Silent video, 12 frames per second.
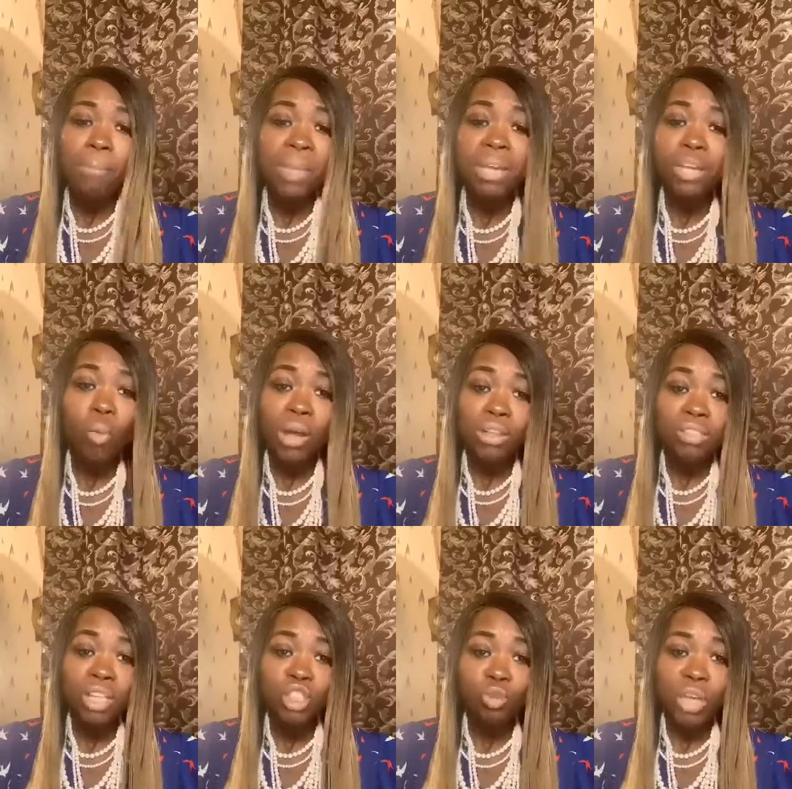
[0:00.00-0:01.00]
many
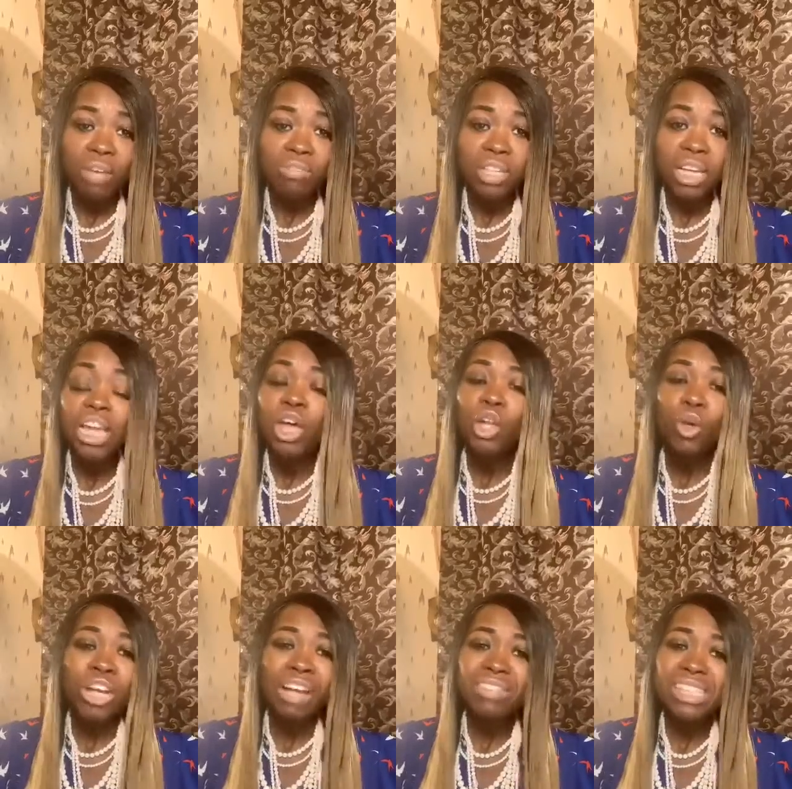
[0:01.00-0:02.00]
wonders that you have done.
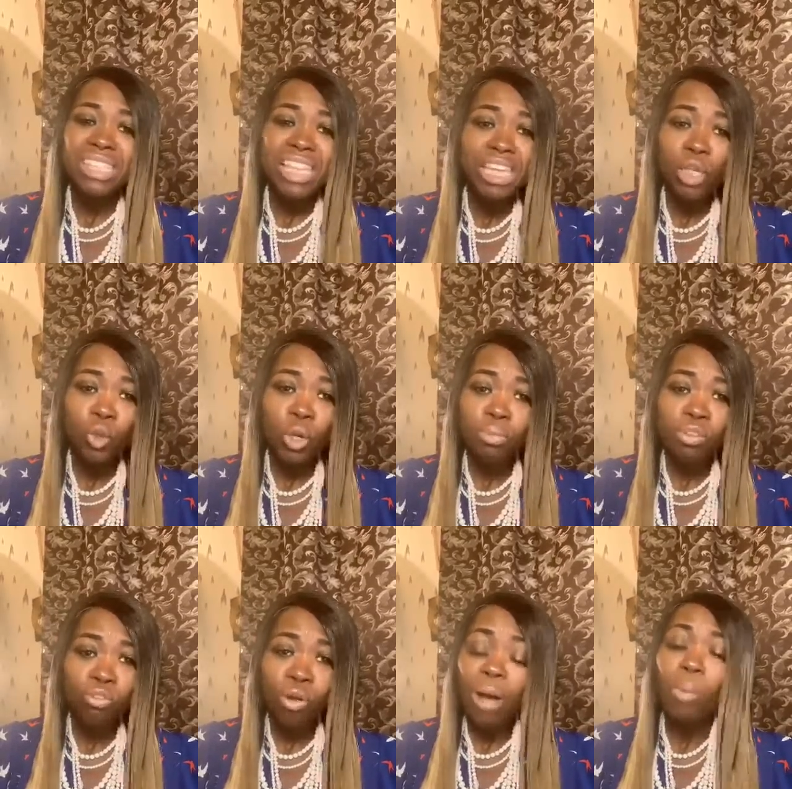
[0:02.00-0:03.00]
Lord, I've seen you do them
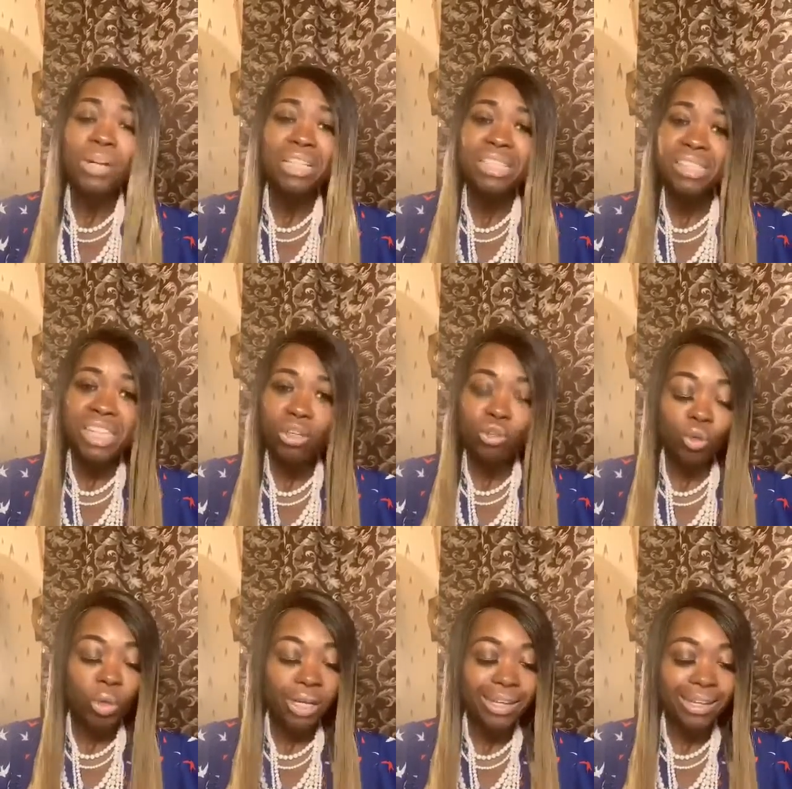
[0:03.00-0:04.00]
before. I want to see you
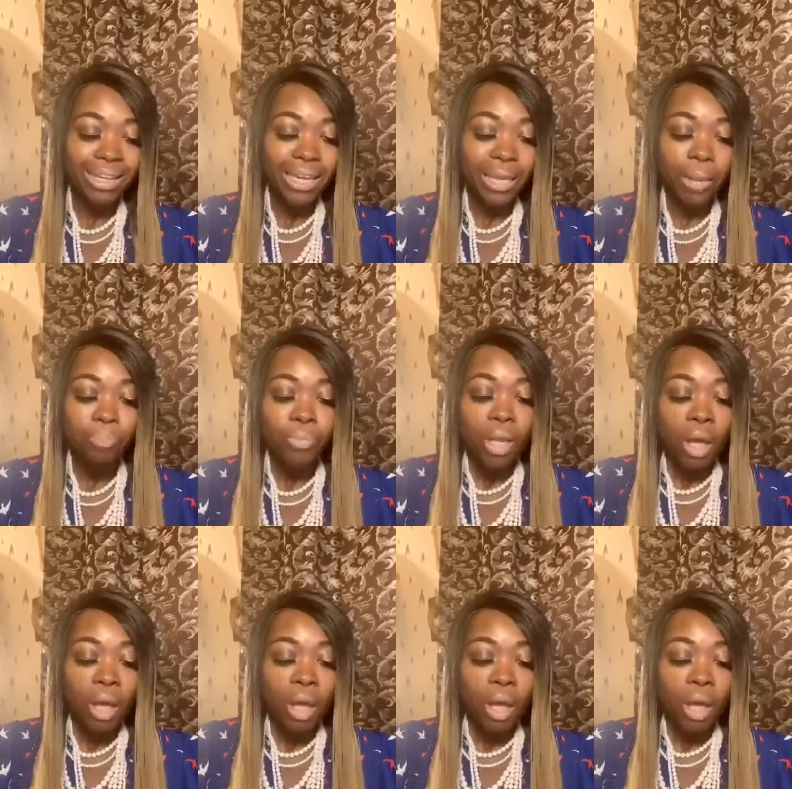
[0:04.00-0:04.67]
do it again.